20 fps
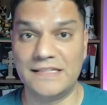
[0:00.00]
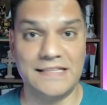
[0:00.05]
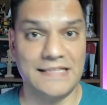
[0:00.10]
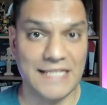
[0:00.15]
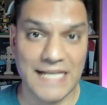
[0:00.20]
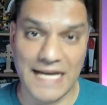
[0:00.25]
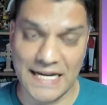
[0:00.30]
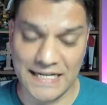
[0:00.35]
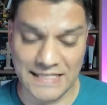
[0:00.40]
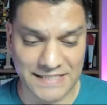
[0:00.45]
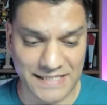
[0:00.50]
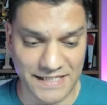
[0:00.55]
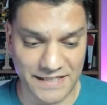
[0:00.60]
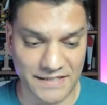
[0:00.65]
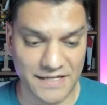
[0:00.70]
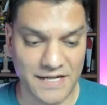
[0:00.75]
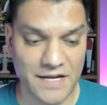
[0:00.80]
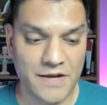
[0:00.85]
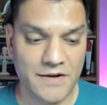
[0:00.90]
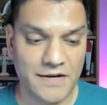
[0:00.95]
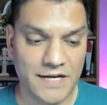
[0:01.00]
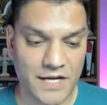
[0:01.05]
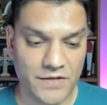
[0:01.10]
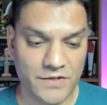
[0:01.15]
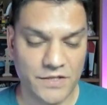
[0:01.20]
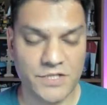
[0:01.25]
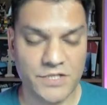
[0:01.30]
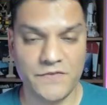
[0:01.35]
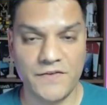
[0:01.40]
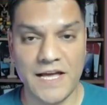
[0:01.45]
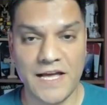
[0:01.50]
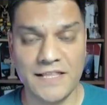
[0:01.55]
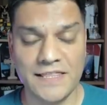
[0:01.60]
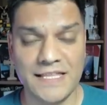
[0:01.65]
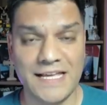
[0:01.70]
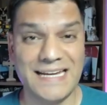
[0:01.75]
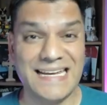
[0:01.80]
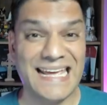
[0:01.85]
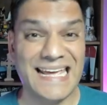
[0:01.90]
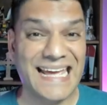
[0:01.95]
That is it. Now that you've got
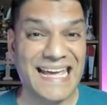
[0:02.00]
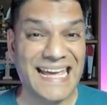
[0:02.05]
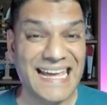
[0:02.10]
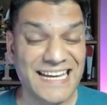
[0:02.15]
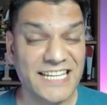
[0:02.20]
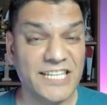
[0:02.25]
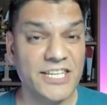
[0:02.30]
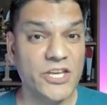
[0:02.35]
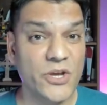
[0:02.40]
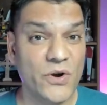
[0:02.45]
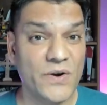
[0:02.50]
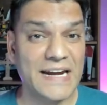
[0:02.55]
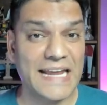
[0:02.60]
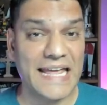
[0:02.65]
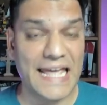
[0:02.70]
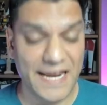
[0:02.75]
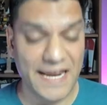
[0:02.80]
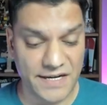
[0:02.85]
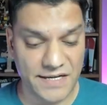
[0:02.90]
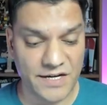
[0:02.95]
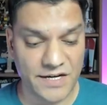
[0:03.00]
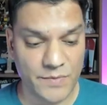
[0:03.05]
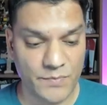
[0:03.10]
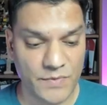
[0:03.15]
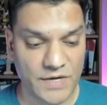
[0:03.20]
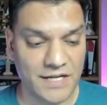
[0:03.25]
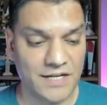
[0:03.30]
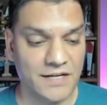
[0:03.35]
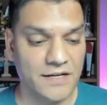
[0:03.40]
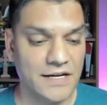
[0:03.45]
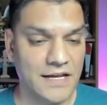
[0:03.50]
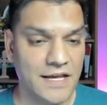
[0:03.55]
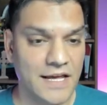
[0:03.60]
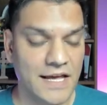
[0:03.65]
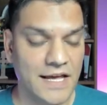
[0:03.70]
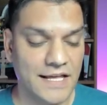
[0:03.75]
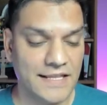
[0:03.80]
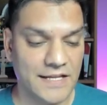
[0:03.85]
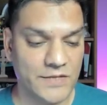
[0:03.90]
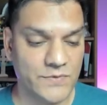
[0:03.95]
that, hit your enter button
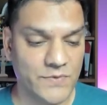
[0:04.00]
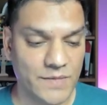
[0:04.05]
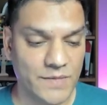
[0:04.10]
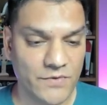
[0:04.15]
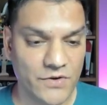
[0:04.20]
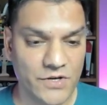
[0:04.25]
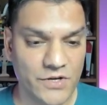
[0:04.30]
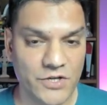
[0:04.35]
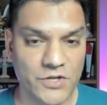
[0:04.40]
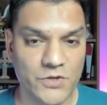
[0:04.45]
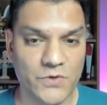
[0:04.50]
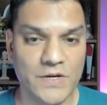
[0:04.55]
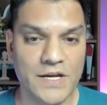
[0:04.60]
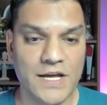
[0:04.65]
and that's what I'm gonna do.